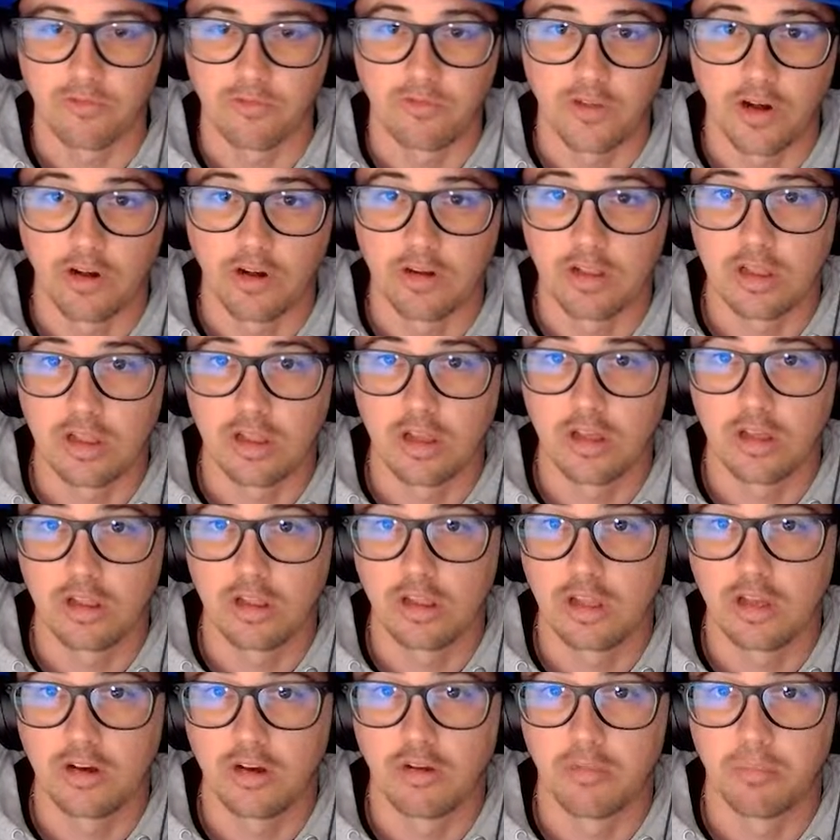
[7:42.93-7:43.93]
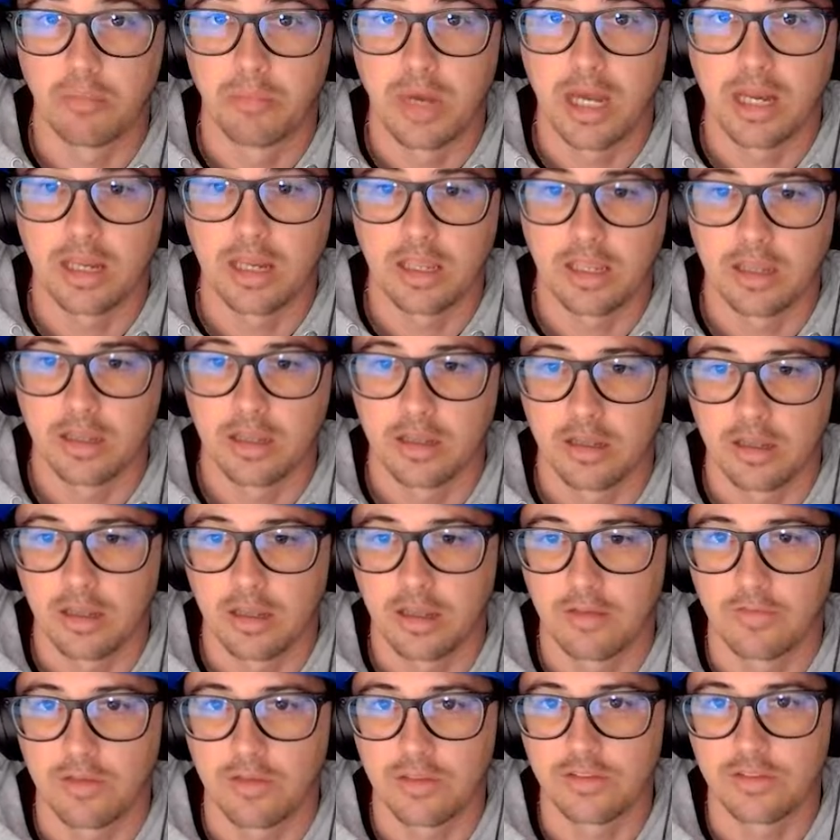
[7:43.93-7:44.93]
very little money
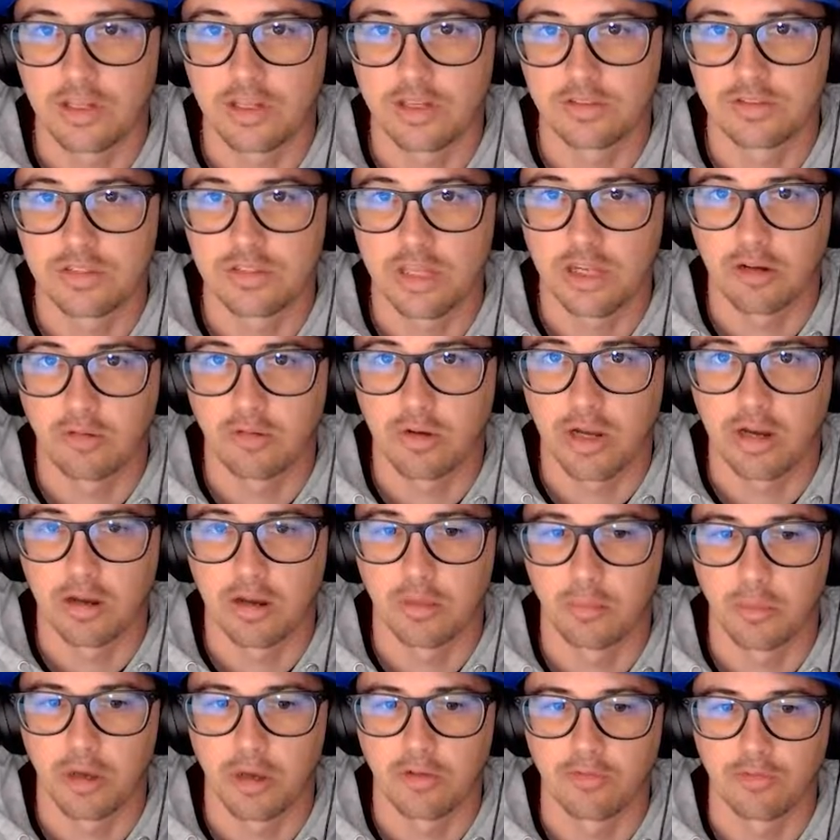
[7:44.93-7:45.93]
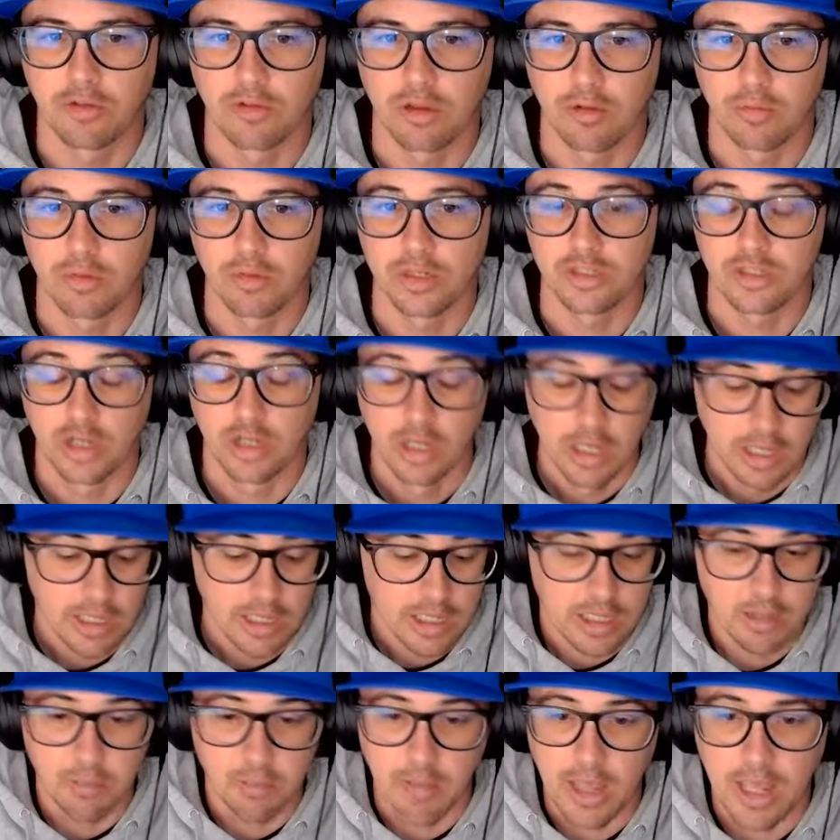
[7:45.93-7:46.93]
if he's going to stick around in Buffalo, which
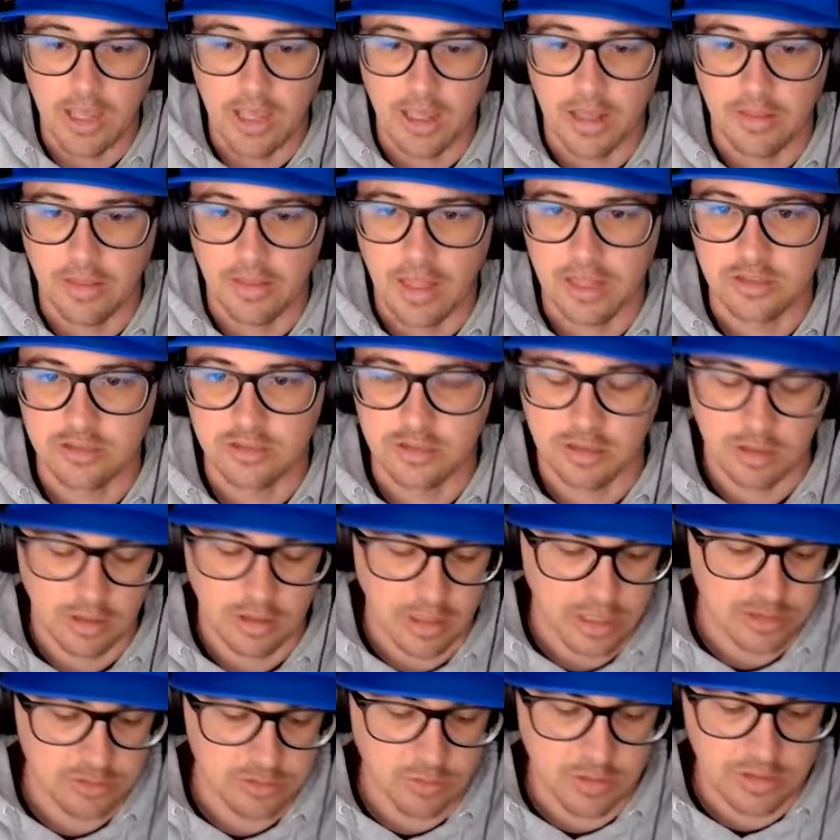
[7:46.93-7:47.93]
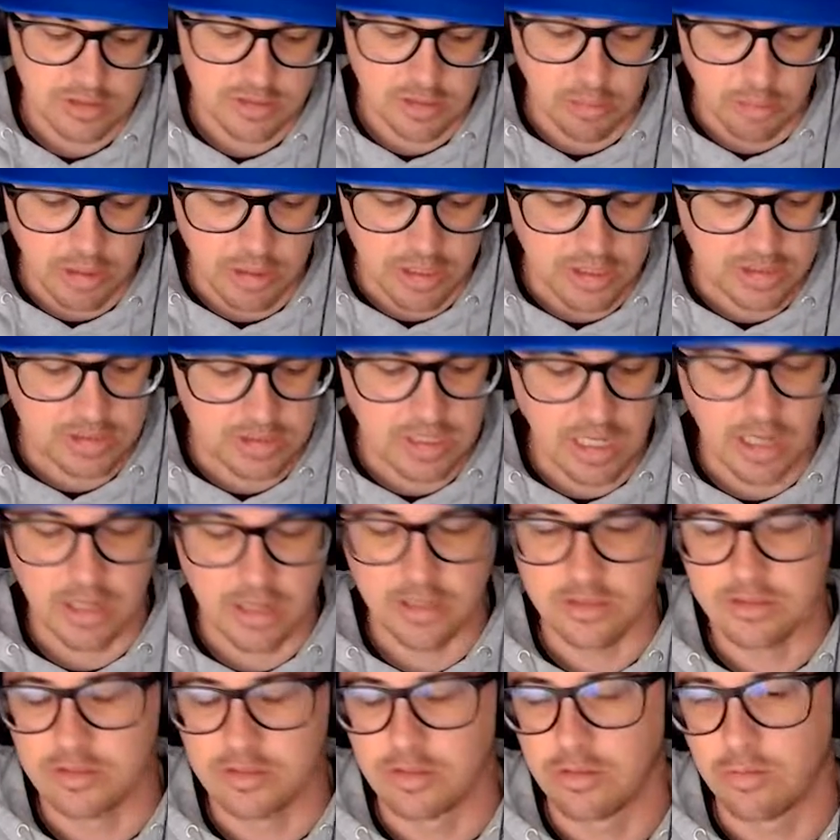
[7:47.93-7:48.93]
he may. And that's why some of these
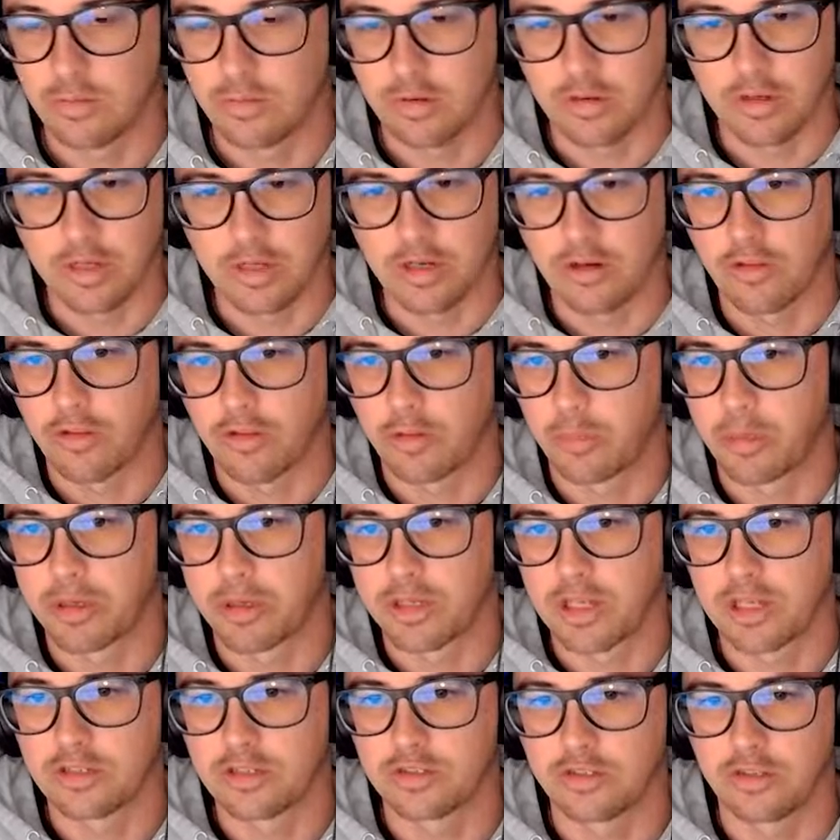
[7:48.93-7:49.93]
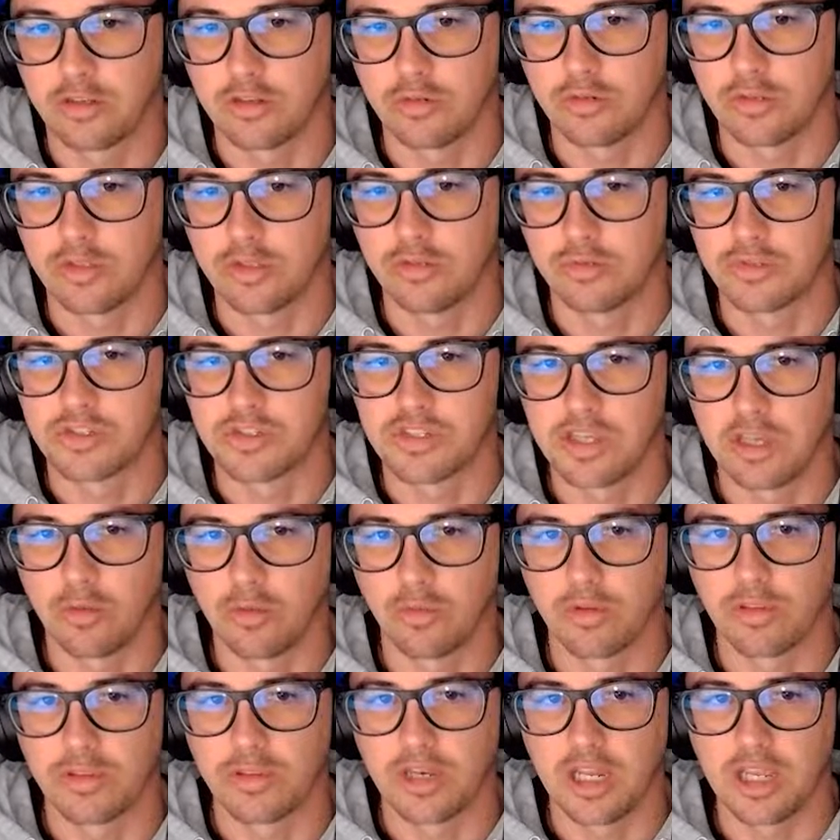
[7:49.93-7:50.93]
guys too are, their potential. You
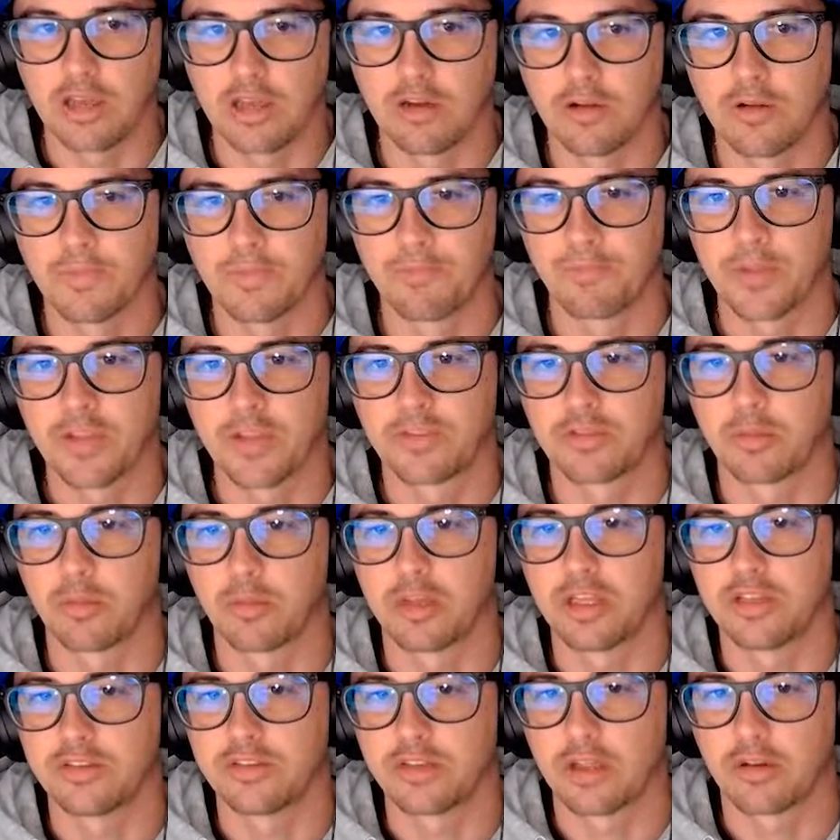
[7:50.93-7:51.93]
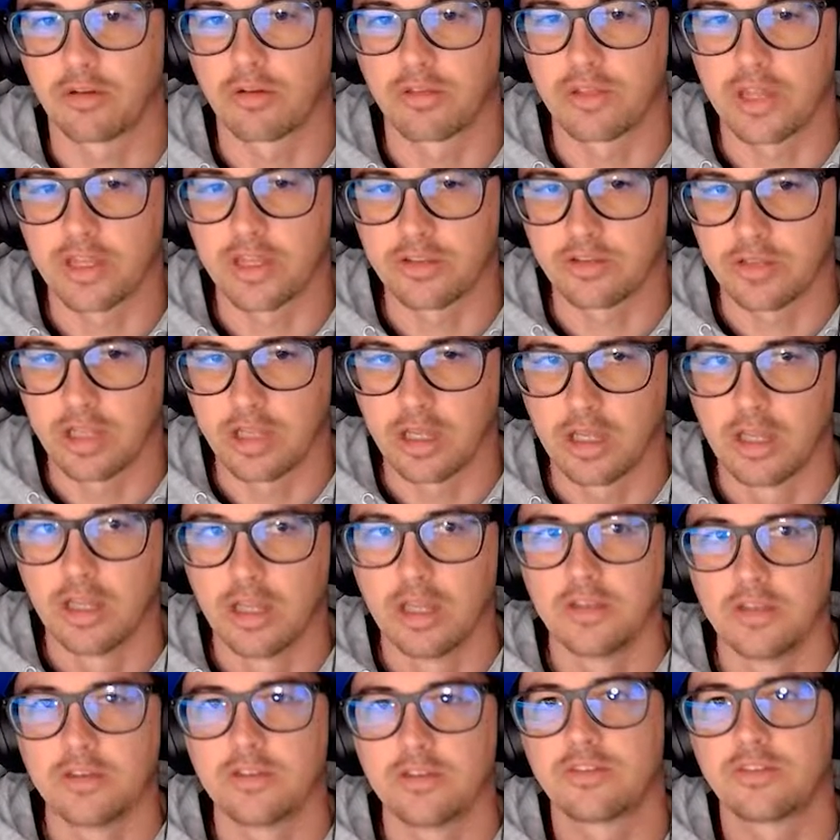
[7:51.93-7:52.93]
see with Neal and some of these other things that
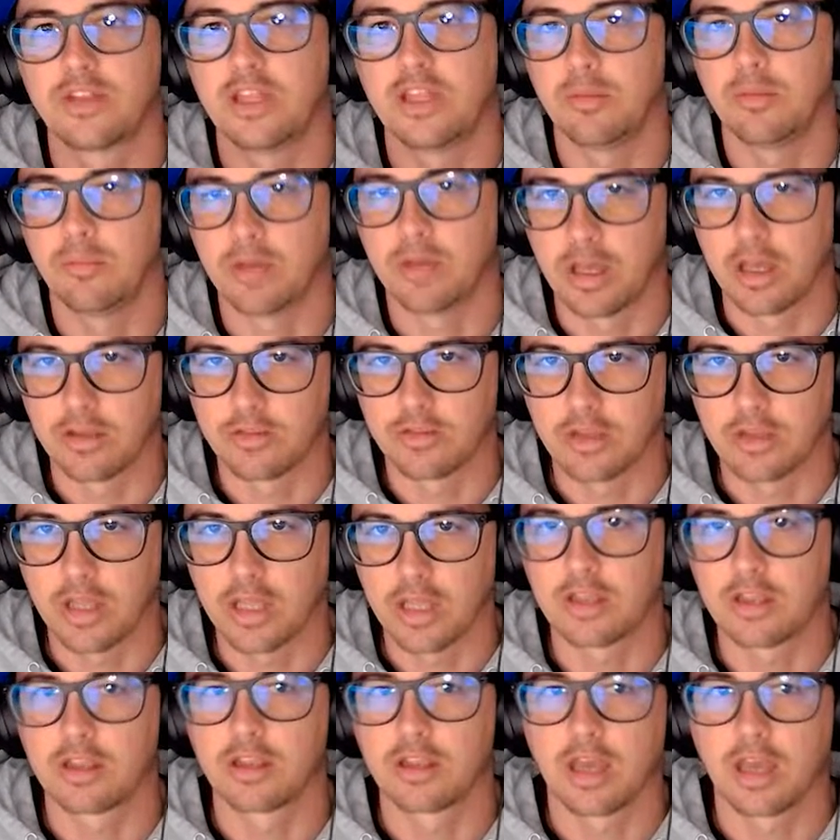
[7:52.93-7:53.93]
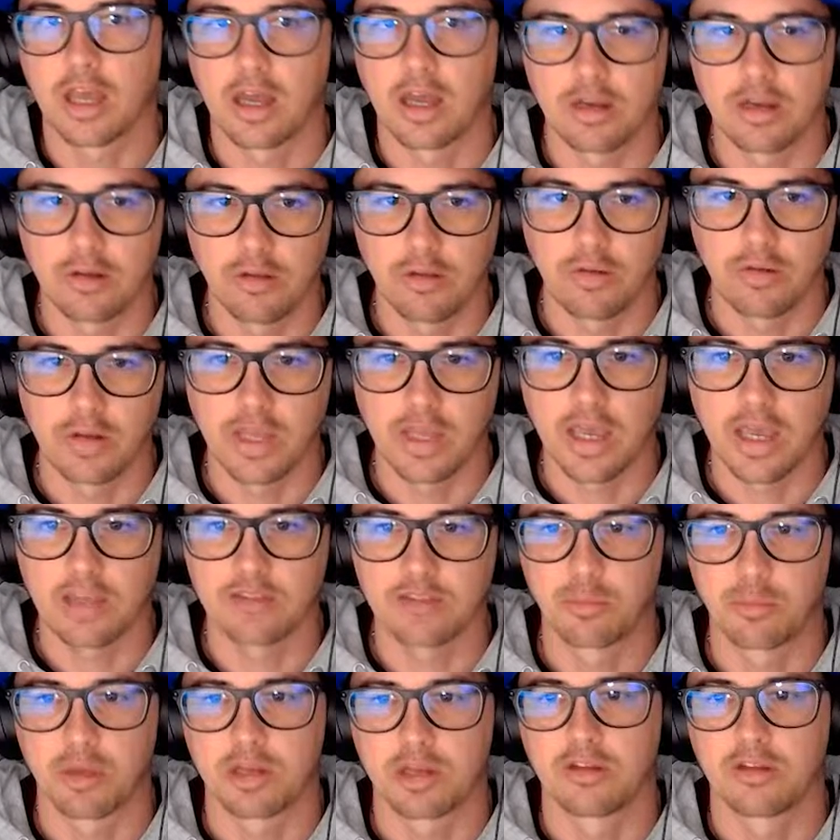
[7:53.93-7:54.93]
this team does like the continuity
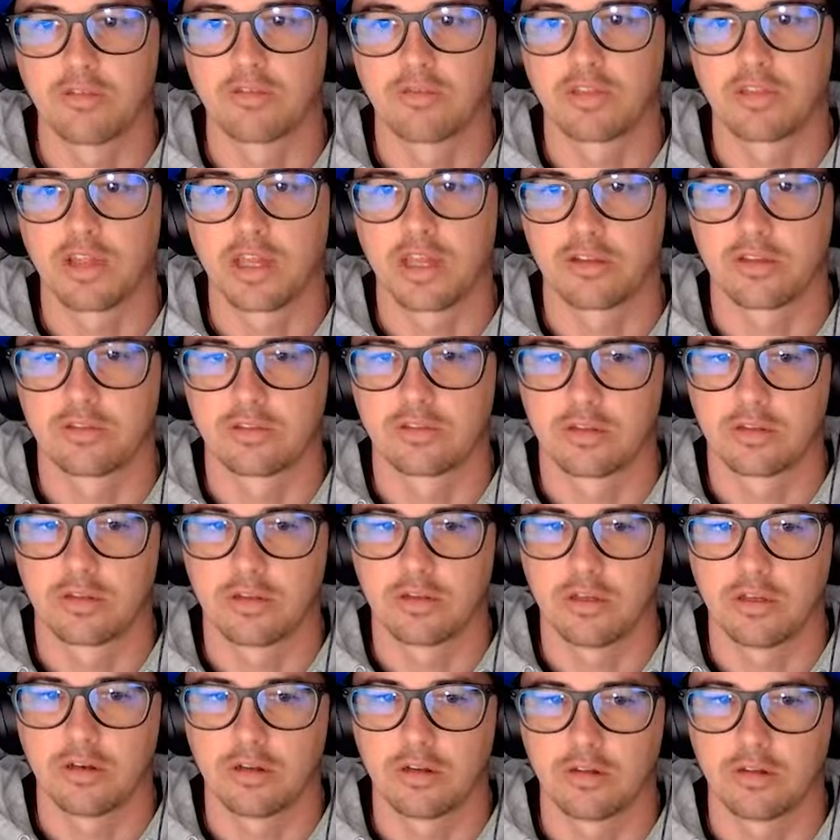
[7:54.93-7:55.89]
aspect of things.